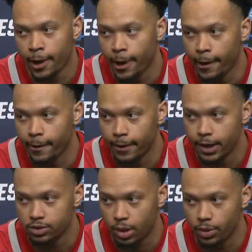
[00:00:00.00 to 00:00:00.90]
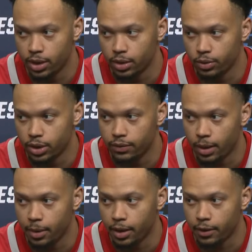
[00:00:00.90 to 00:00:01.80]
and that's why we couldn't really
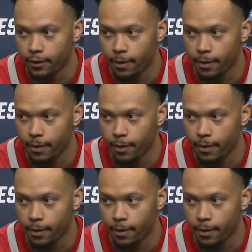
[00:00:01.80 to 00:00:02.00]
fight back.